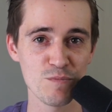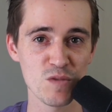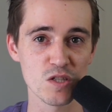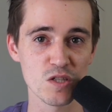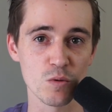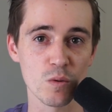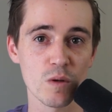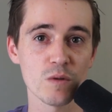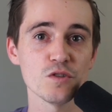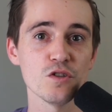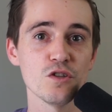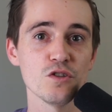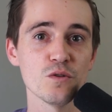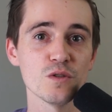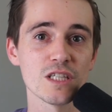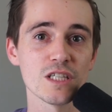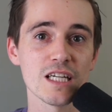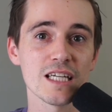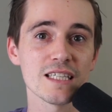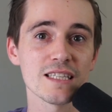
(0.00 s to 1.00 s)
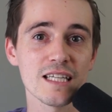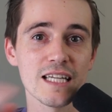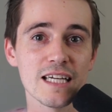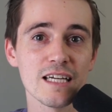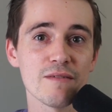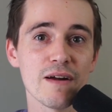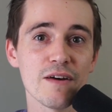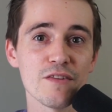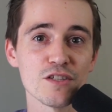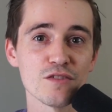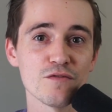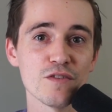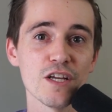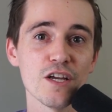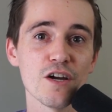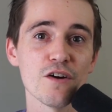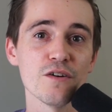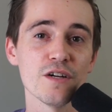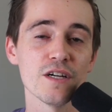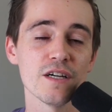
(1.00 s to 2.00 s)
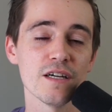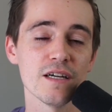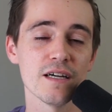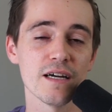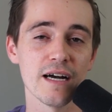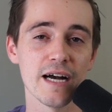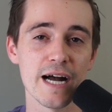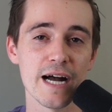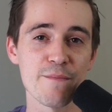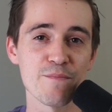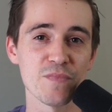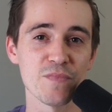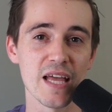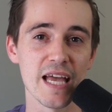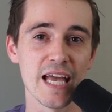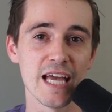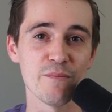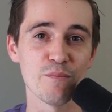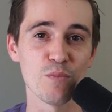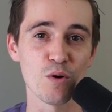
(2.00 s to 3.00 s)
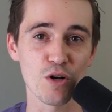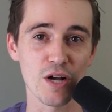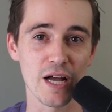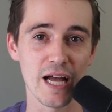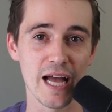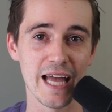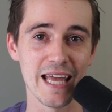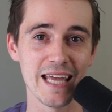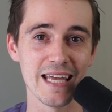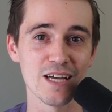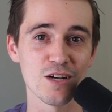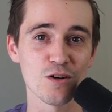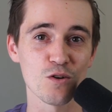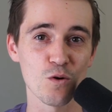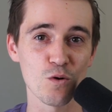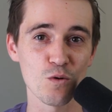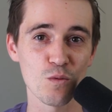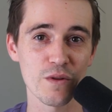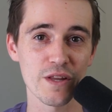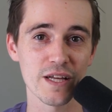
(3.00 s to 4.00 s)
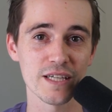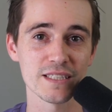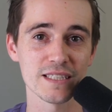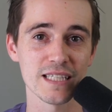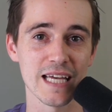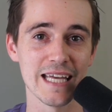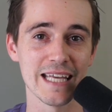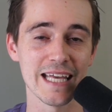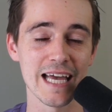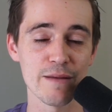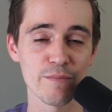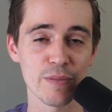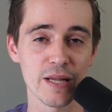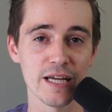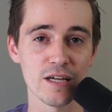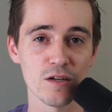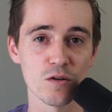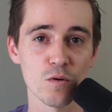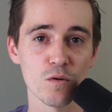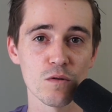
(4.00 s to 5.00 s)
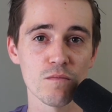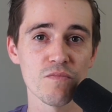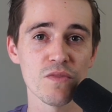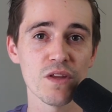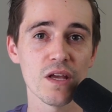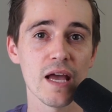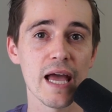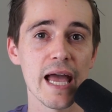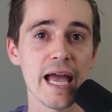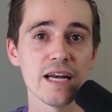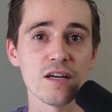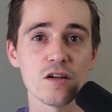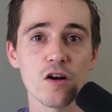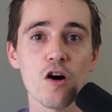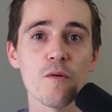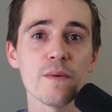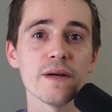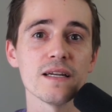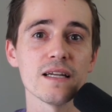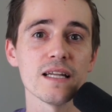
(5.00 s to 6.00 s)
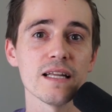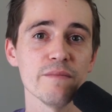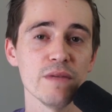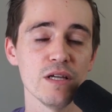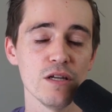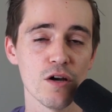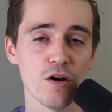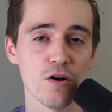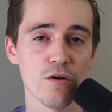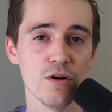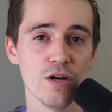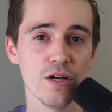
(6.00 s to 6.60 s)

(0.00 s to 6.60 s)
So what I want you to do is click the link around this video and book a call with us, a game plan call, and comment and let me know